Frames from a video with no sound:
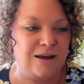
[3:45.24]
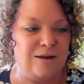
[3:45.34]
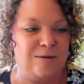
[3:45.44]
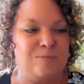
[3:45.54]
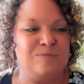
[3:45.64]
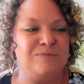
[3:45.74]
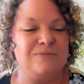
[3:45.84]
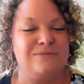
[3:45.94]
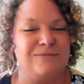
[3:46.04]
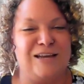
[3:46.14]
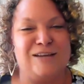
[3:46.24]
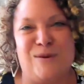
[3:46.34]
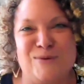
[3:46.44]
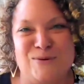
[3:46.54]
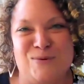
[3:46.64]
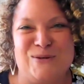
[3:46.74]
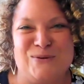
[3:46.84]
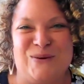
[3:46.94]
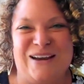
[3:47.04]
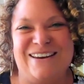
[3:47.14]
That's why we do what we
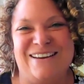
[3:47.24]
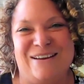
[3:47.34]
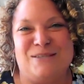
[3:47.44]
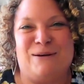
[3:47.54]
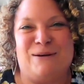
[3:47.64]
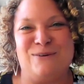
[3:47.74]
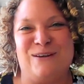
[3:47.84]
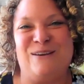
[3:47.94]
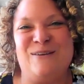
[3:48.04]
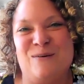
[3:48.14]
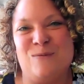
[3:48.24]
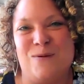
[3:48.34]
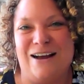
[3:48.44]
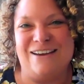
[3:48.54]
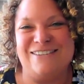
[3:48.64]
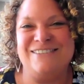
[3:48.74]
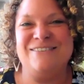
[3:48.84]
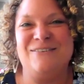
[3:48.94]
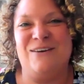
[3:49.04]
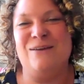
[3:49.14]
do, right? Especially
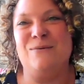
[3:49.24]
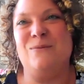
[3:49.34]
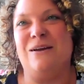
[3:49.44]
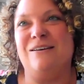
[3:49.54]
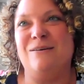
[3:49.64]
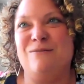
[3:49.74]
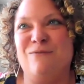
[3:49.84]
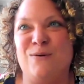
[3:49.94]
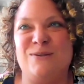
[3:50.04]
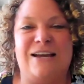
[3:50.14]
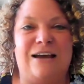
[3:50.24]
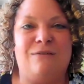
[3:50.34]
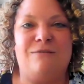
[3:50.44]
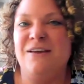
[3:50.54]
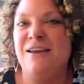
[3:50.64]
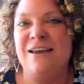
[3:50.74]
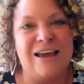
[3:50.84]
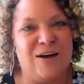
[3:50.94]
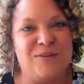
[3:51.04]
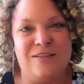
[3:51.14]
WISE, right? We want folks to have
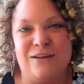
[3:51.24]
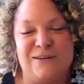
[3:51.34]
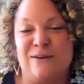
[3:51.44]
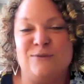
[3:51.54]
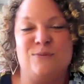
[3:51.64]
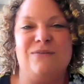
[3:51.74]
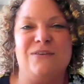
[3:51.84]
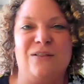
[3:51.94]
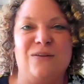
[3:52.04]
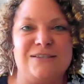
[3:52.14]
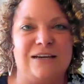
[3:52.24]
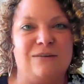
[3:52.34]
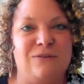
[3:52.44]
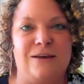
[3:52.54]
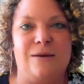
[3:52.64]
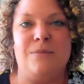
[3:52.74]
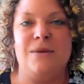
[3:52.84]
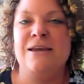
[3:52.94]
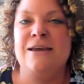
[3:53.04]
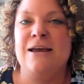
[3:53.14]
healthy lifestyles, whatever that looks like for them.